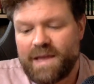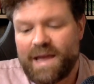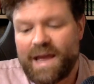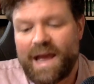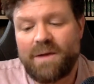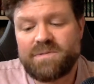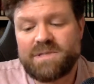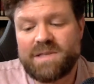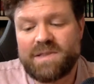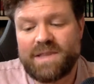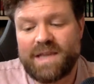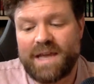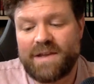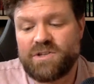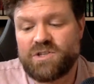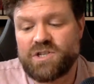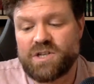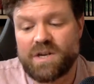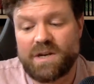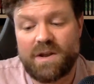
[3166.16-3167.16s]
Out in the
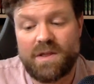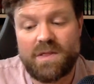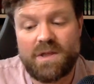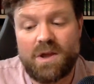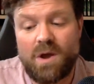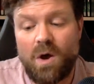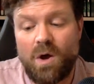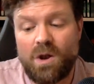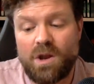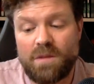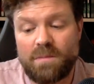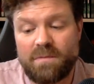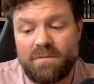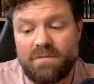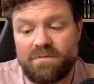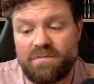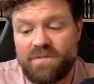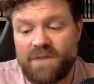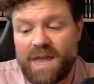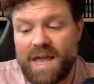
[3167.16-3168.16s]
engine, another column of
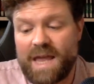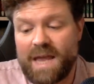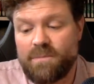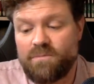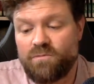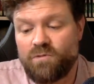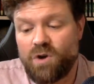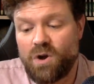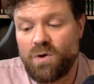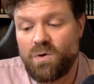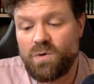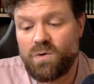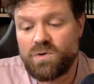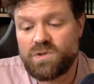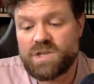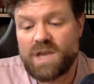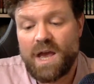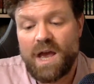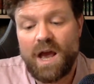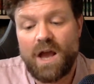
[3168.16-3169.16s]
flame
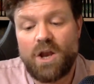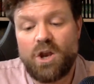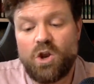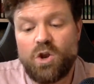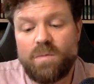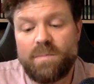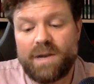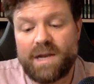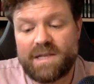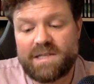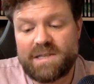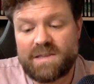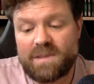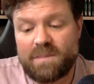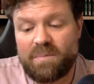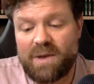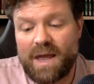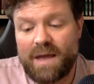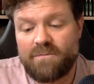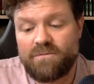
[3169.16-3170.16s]
rose, illuminating the
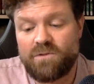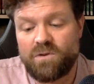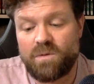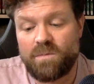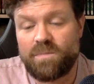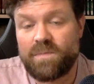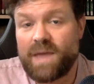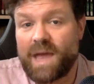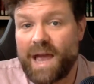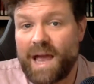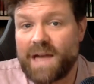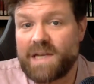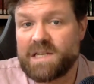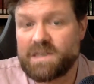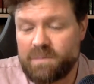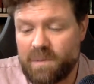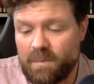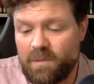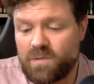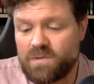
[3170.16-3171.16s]
platform
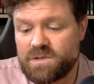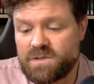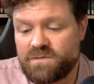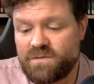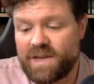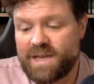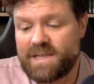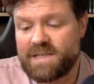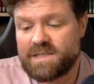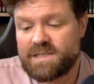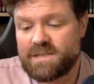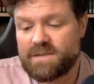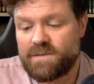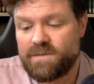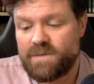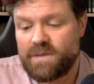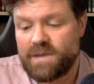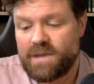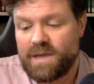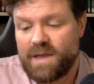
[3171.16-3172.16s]
and Maman's face.
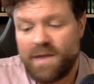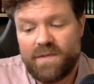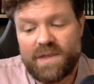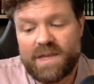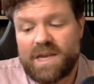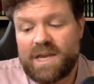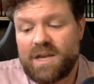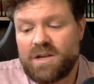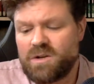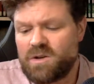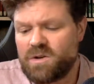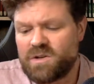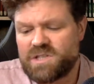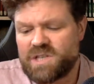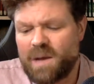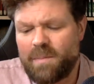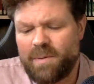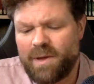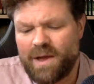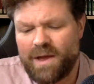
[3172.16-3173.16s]
The kid looked
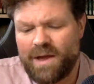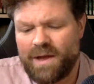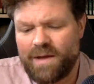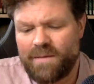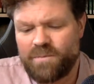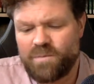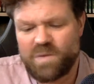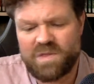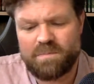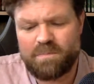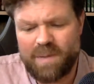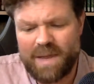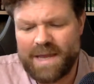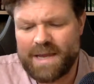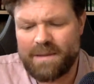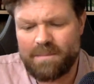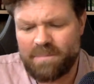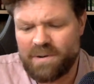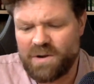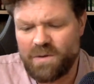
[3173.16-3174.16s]
up at her with
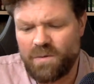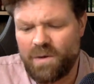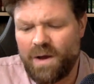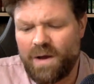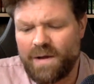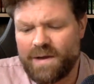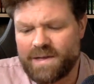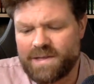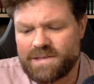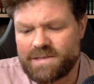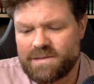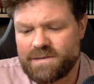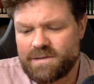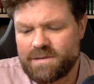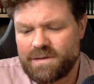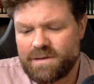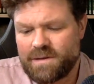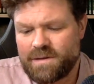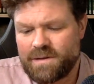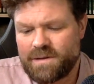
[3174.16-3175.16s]
big blue eyes.
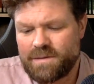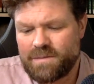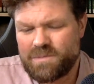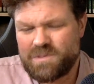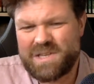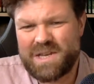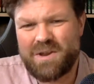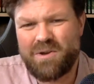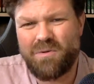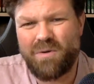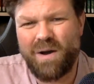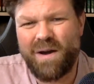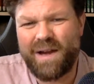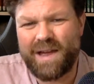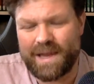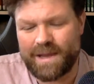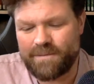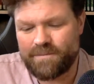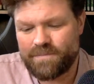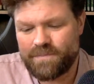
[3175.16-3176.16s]
Was he
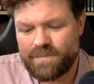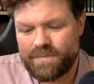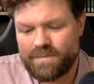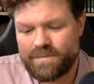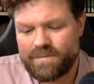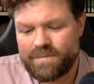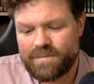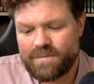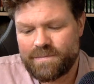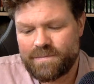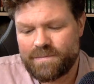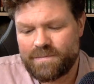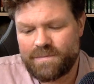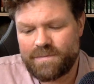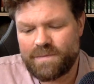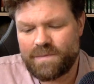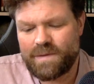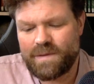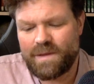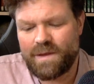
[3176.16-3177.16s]
crying?
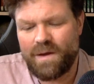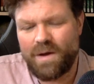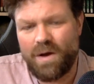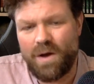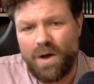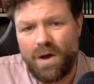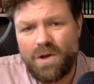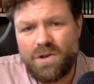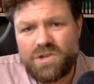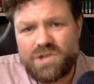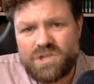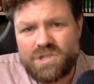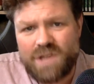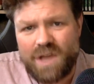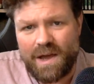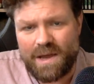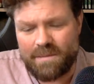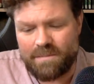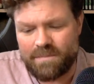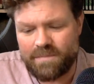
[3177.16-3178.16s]

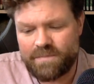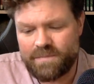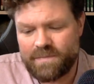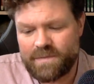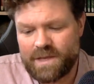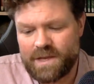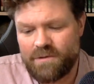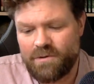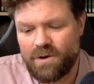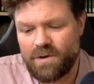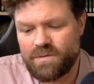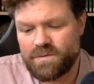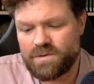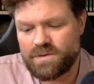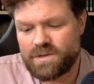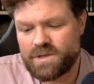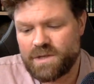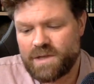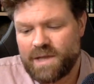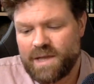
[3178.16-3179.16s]
"Ostheim," he
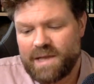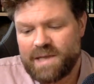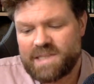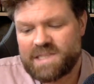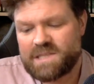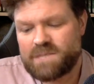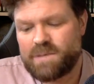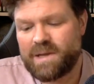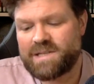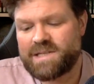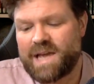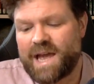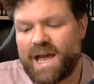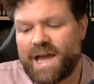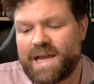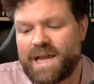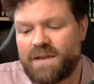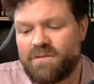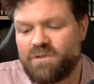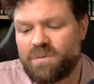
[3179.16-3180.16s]
groaned, spit
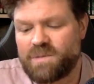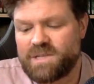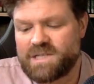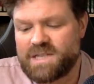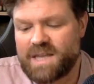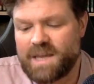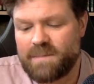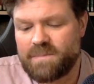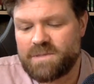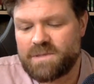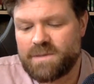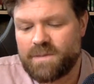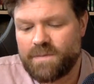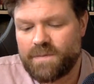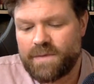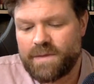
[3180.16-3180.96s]
hanging from his lips.